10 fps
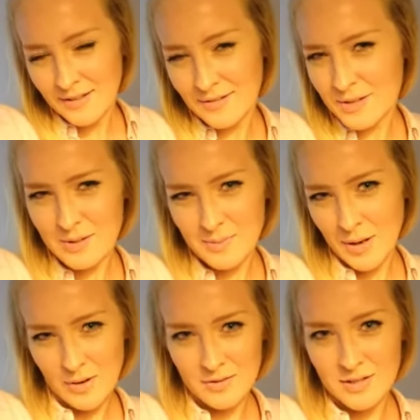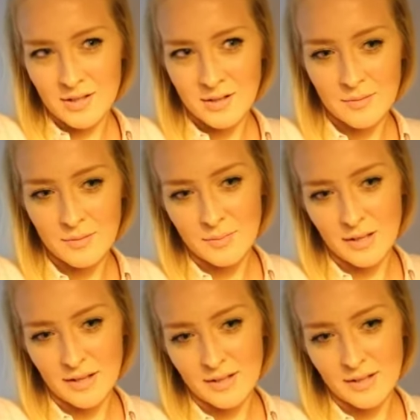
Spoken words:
which is a bit odd, but